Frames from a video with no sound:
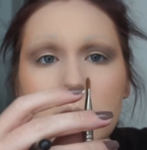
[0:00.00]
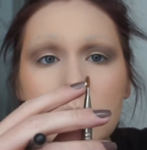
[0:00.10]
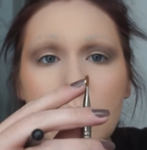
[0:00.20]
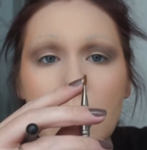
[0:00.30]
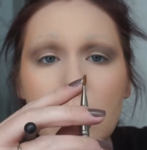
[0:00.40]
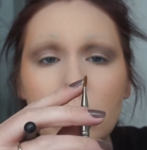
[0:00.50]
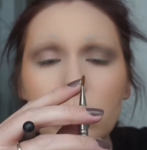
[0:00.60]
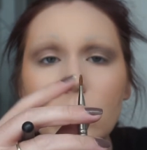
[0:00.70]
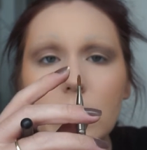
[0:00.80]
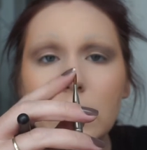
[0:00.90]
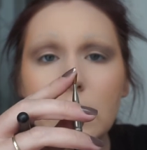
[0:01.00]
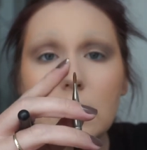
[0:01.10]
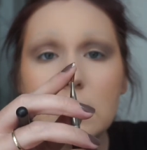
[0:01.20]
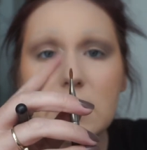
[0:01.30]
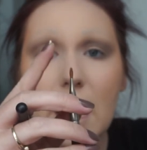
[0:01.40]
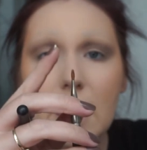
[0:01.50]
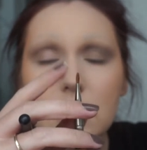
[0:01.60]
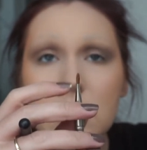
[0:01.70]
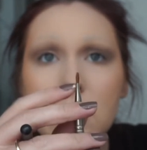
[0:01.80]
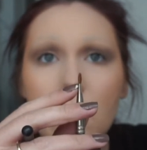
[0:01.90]
is a really
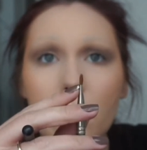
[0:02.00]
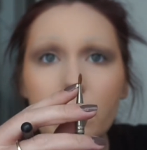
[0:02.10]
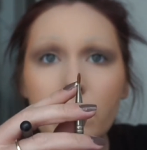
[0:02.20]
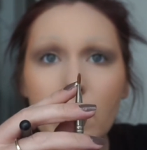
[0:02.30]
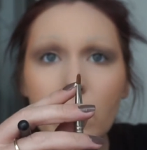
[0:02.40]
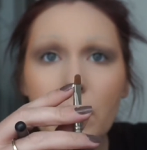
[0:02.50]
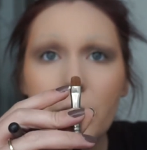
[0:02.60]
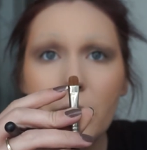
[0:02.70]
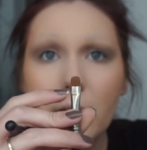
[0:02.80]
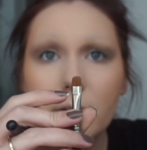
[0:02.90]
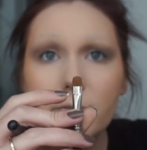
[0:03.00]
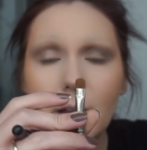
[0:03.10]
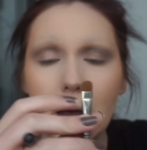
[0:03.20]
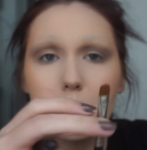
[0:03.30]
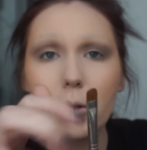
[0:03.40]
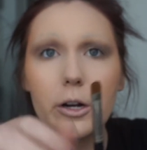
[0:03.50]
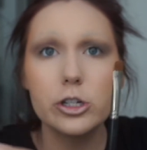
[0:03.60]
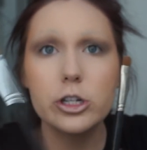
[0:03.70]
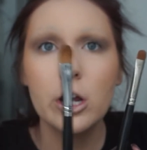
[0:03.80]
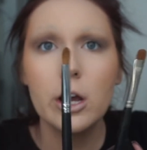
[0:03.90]
dense very thin flat
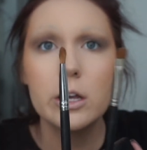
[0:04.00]
brush.